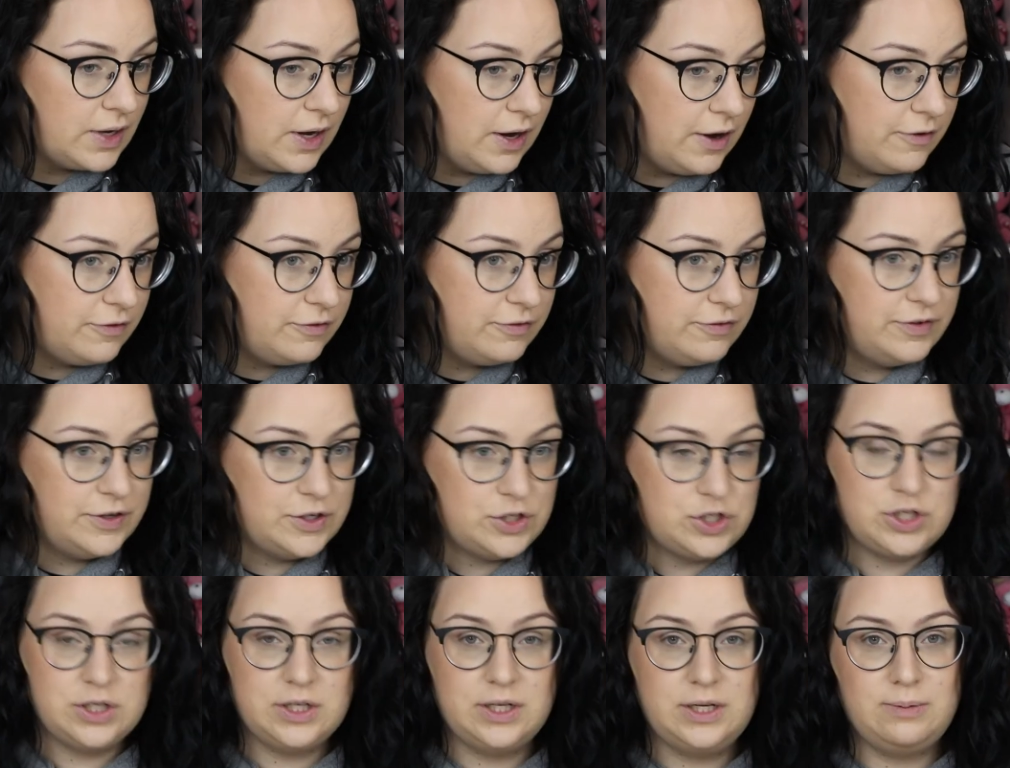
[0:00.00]

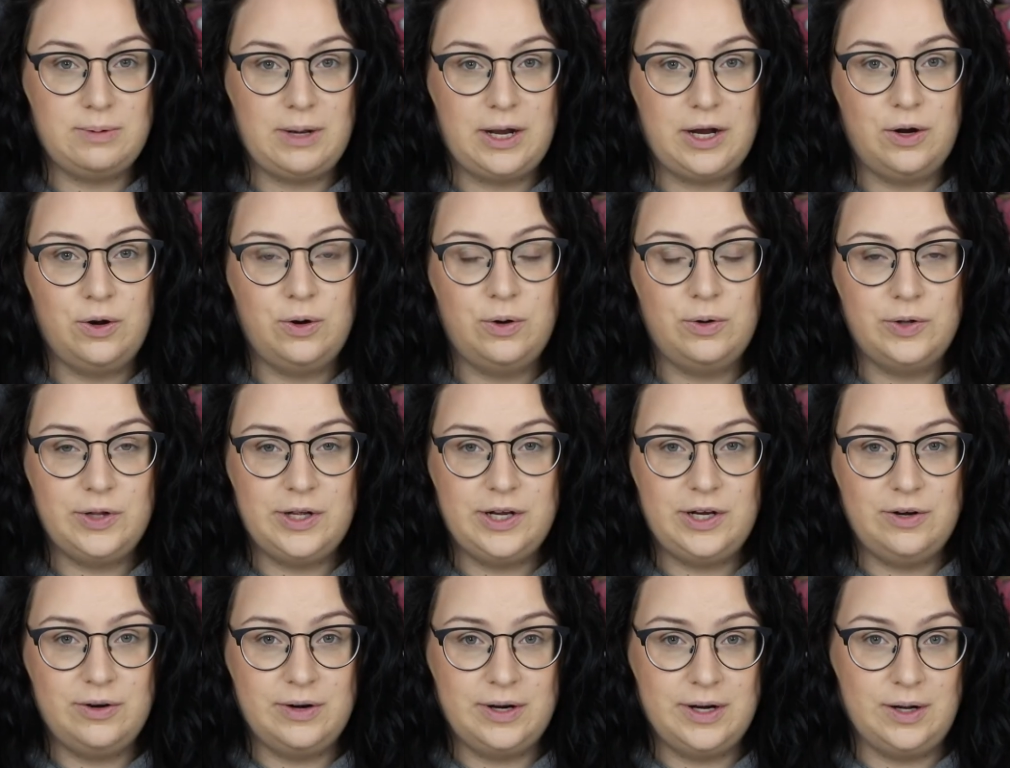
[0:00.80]
officially my
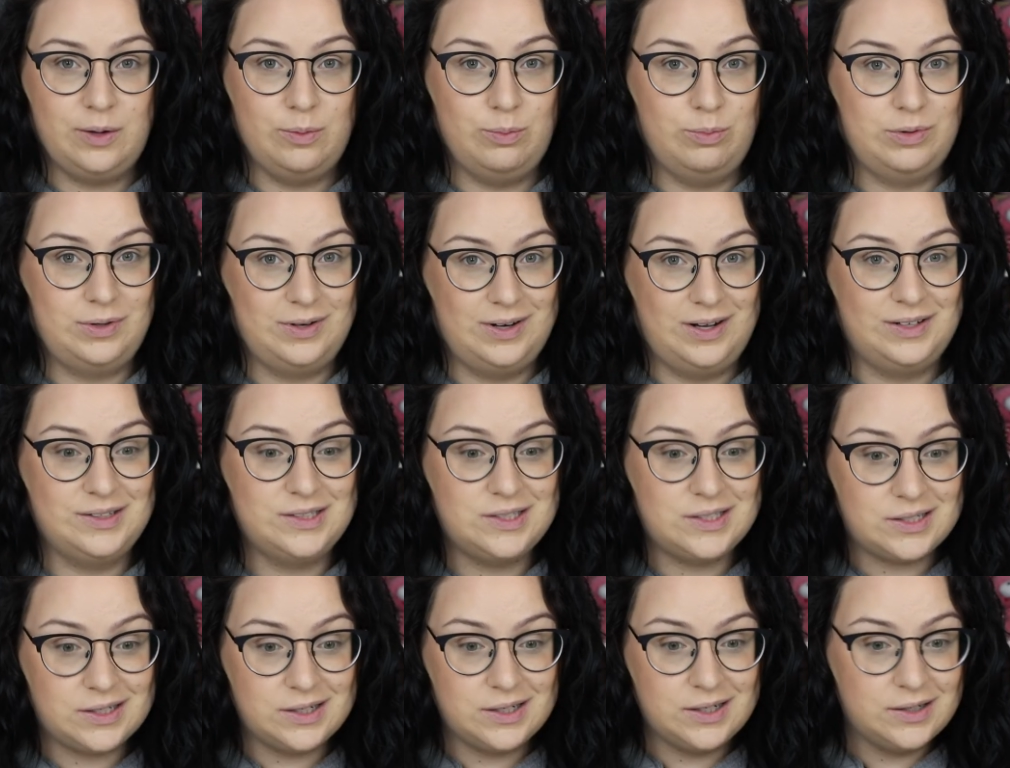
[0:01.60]
holy grail
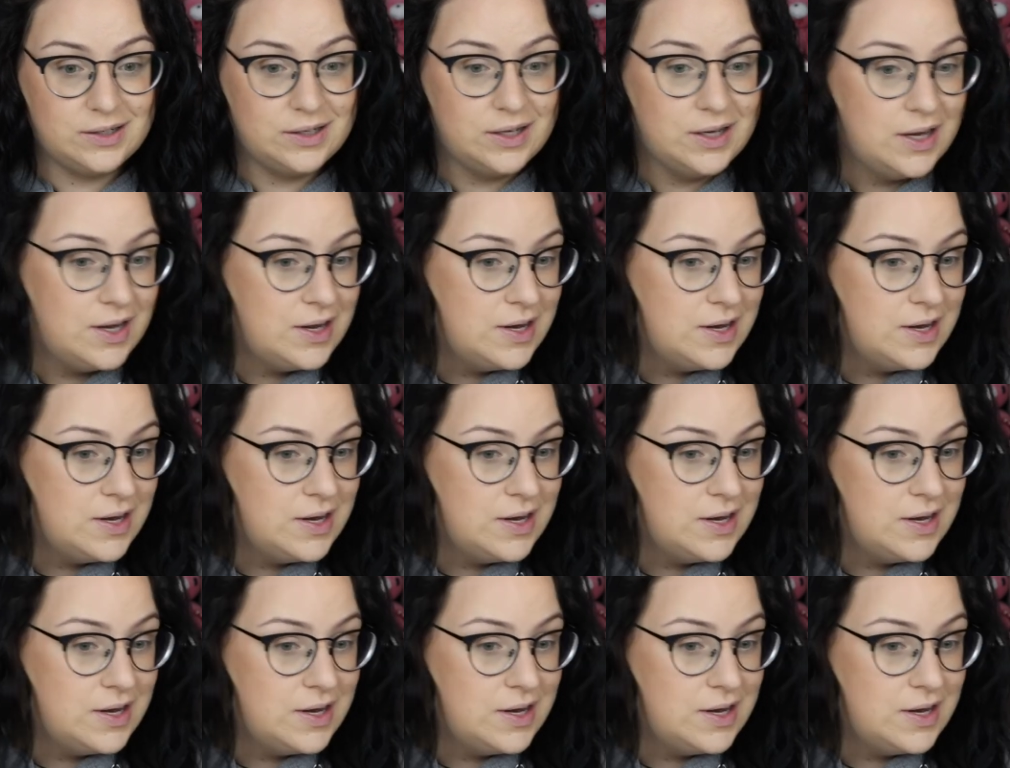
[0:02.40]
bronzer.